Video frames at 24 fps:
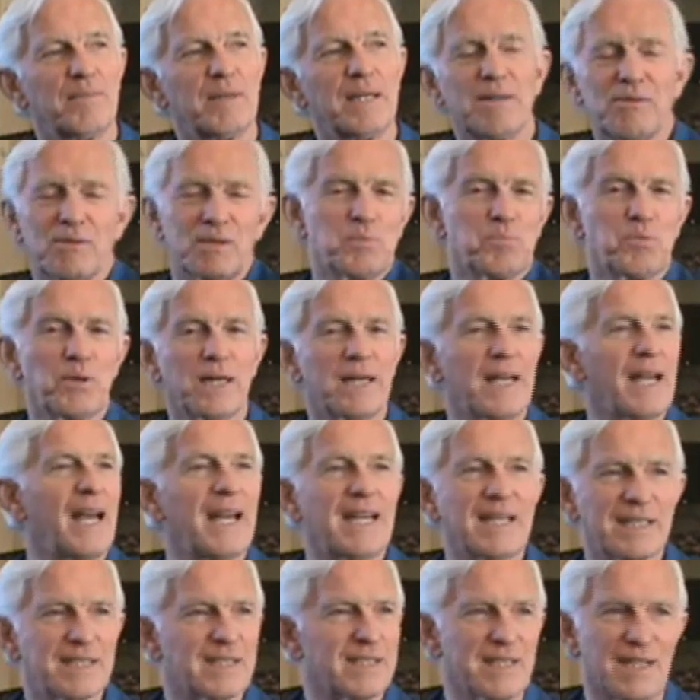it was pretty
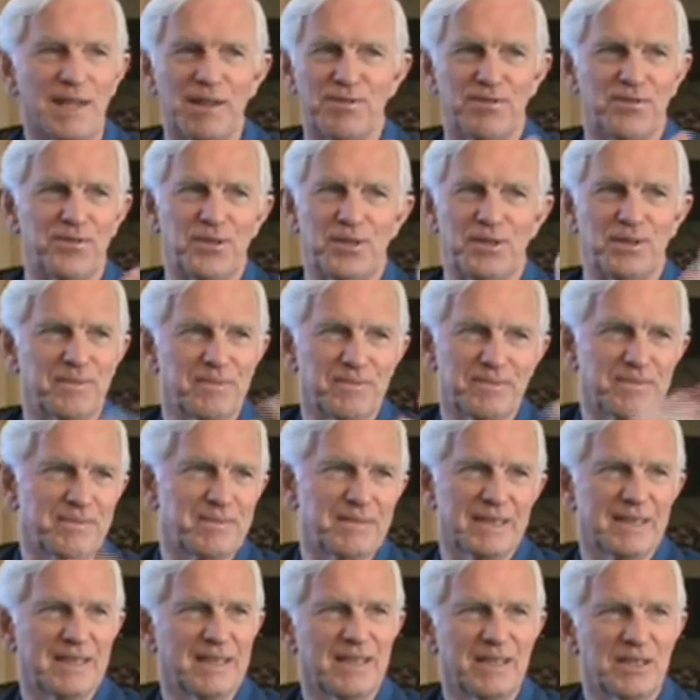heady stuff for
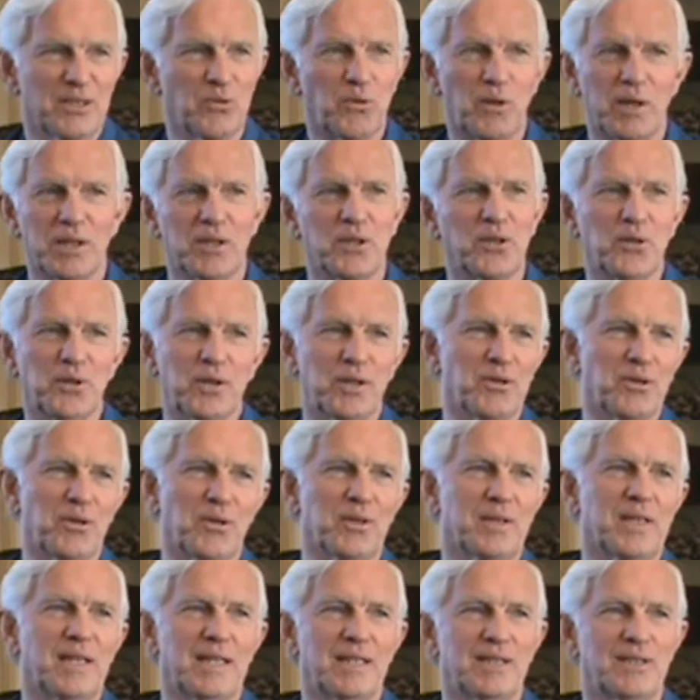
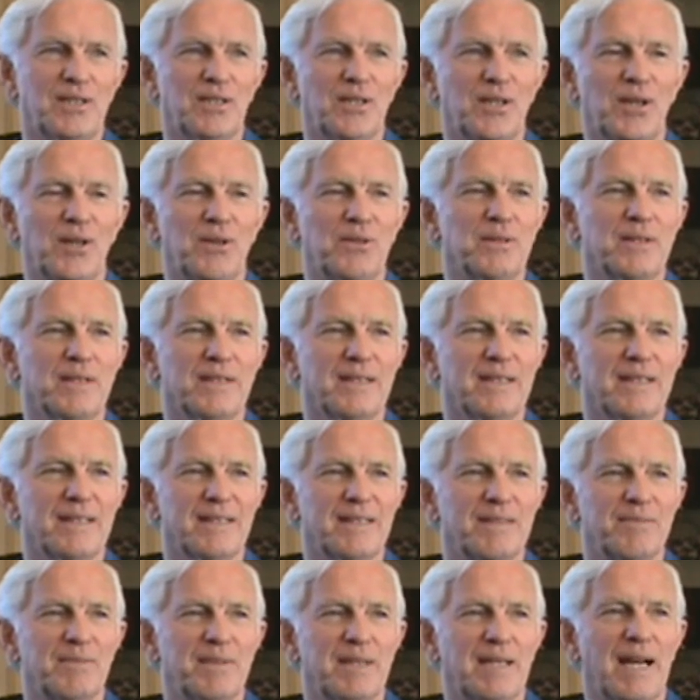22-year-old kids.
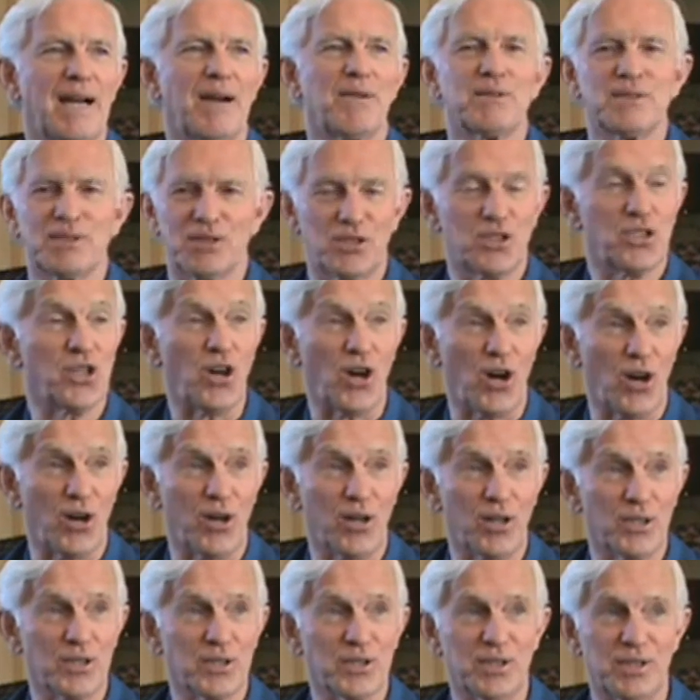I was in
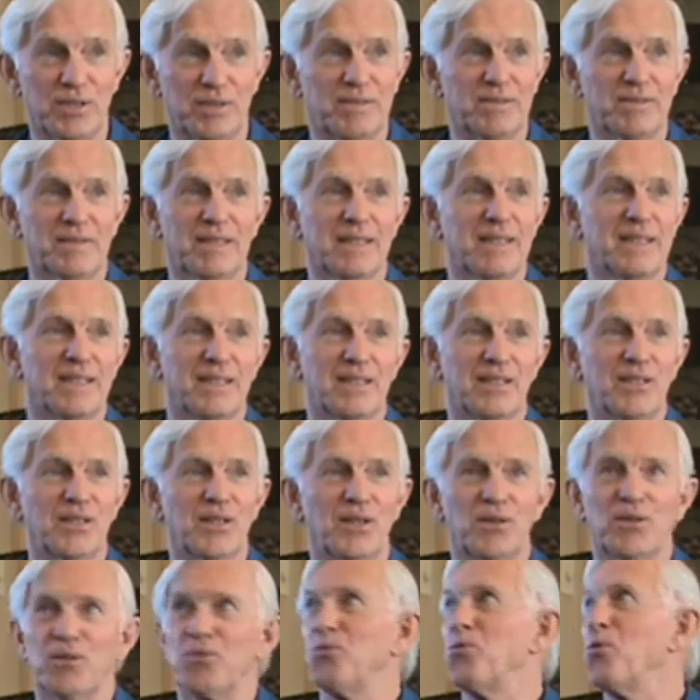charge, and
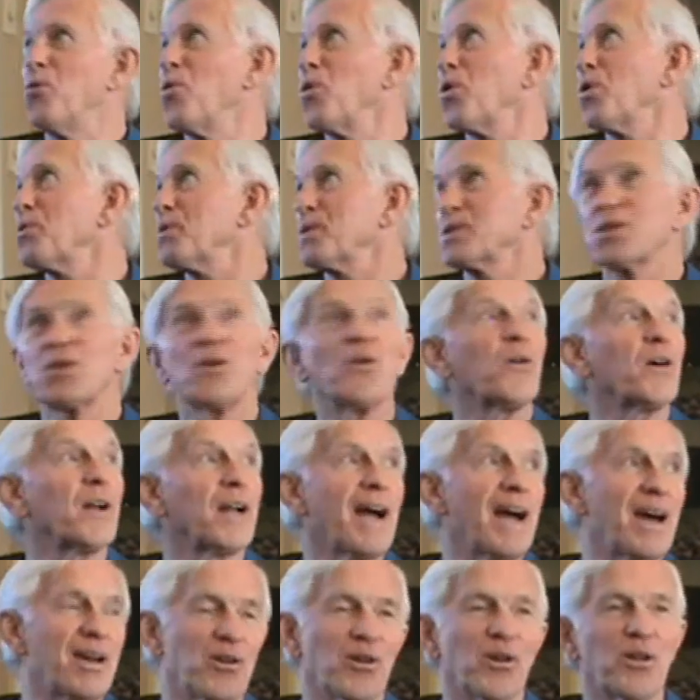the war was
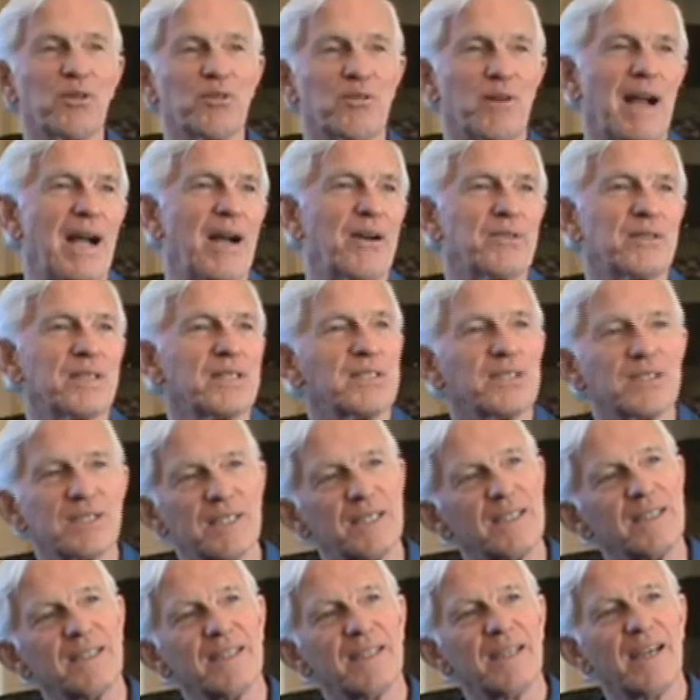going on all around us,
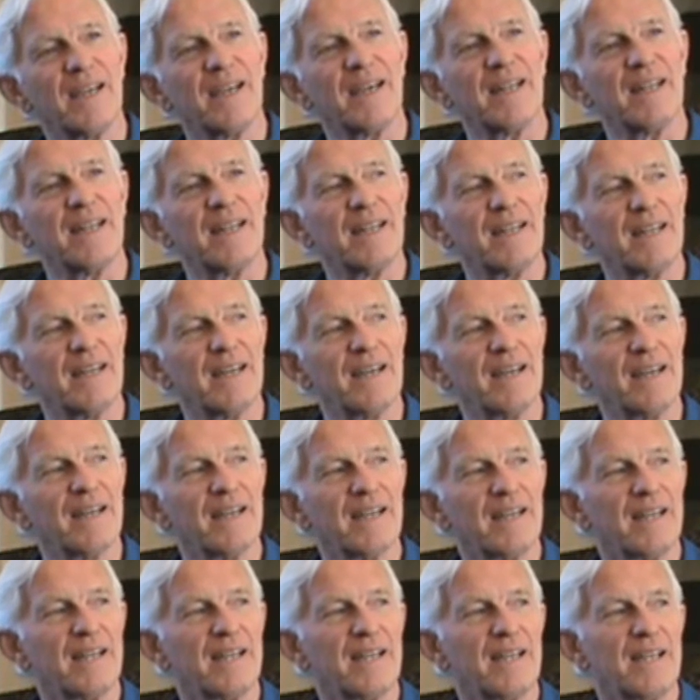and
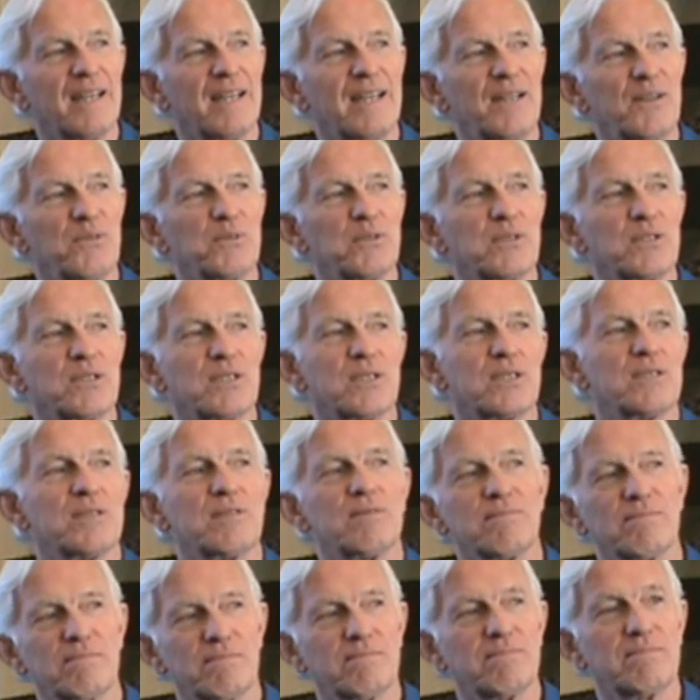it
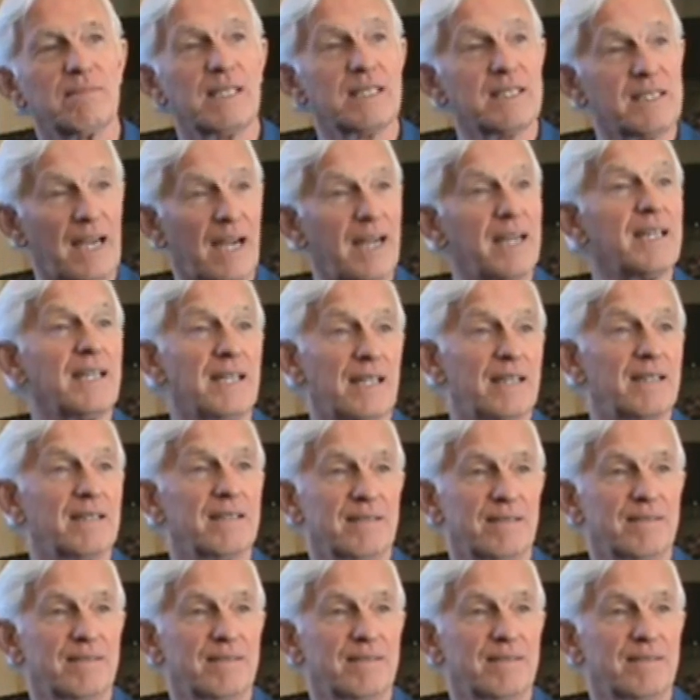was exciting.